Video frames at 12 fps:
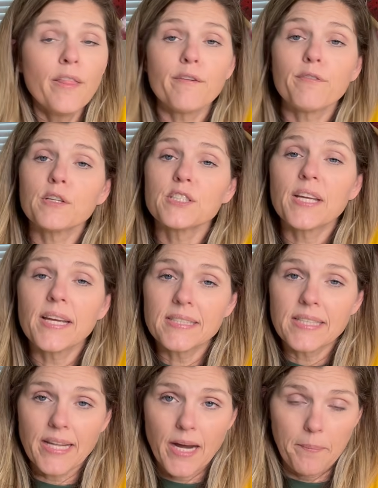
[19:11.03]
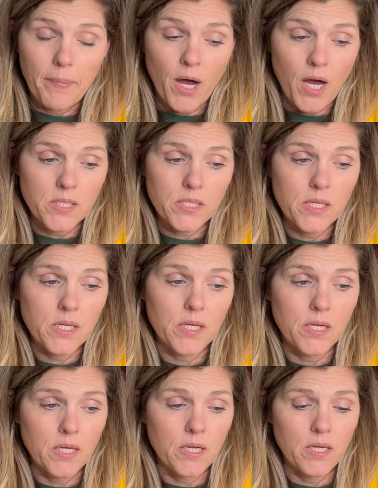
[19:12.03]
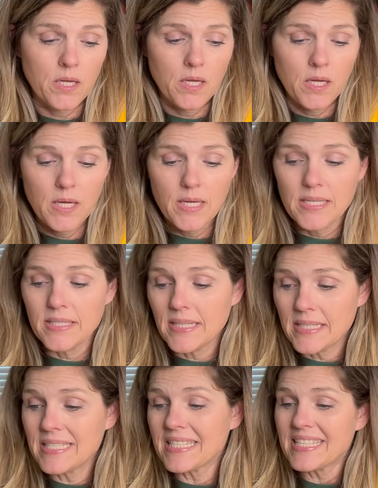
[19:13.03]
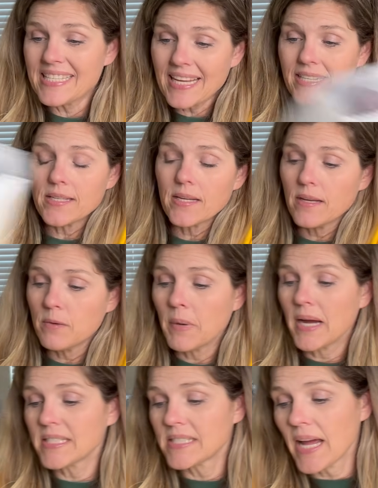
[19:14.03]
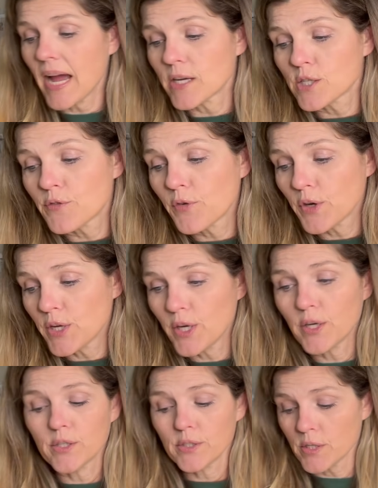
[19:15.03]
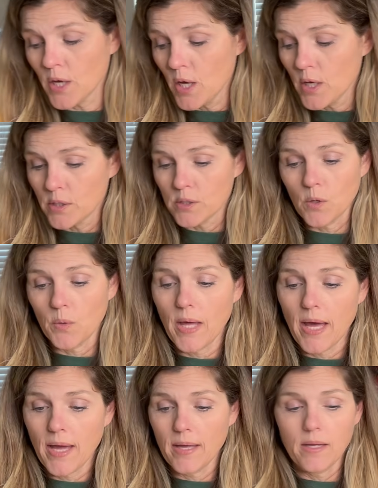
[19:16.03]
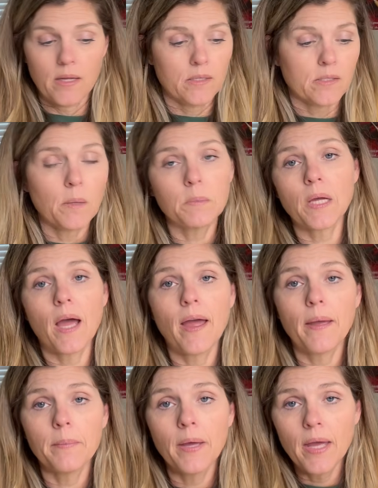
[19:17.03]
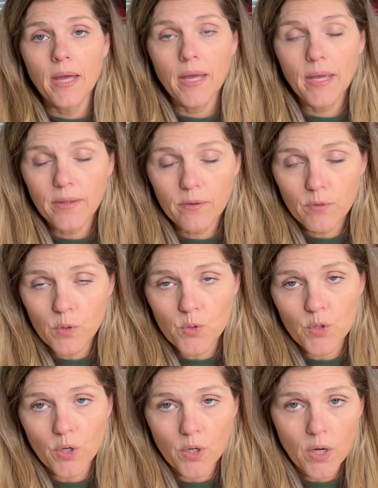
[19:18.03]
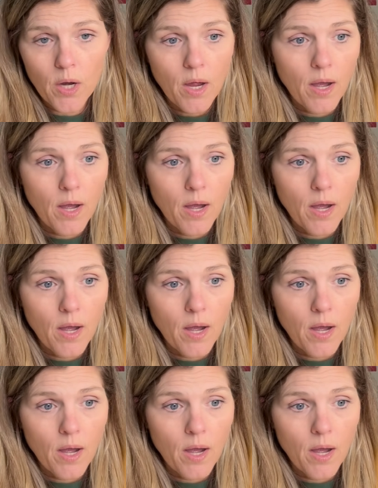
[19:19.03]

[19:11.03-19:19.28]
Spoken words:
the first kits that I bought didn't sit in my stash for years, so that sometime in the future,